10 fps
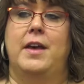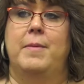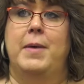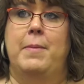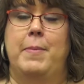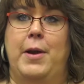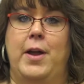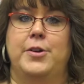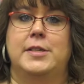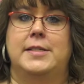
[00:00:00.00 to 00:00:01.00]
a better
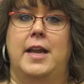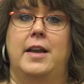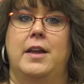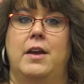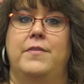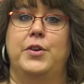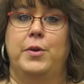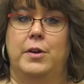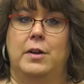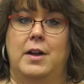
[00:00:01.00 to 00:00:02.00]
understanding of the
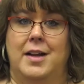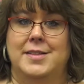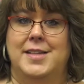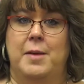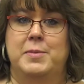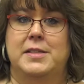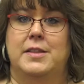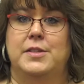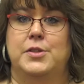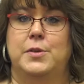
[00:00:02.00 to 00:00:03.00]
critical concepts
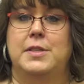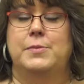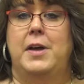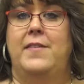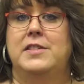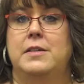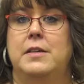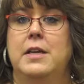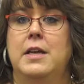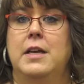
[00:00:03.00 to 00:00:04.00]
that the students will have to
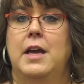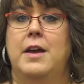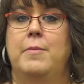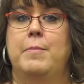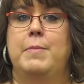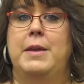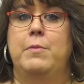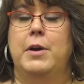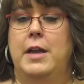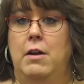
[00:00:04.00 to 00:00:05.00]
be
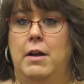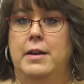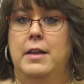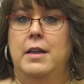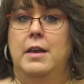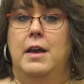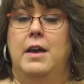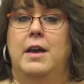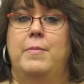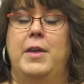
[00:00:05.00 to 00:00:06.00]
working on.
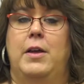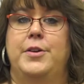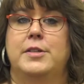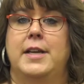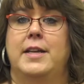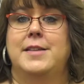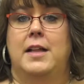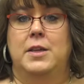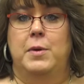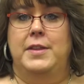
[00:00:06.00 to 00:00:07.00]
They'll understand
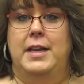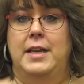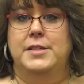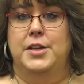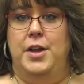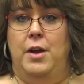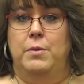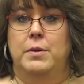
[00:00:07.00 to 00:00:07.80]
exactly what they need to know.